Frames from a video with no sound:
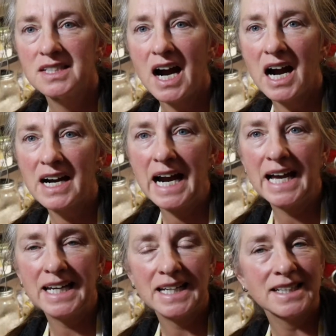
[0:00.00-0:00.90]

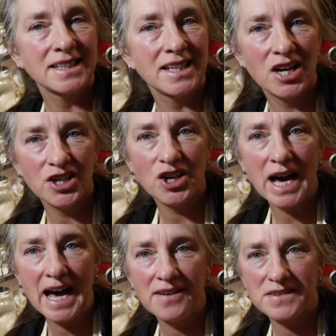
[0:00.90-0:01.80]
Alright, there you
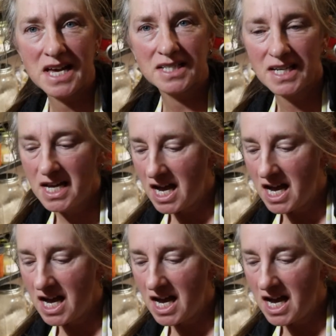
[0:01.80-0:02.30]
have it.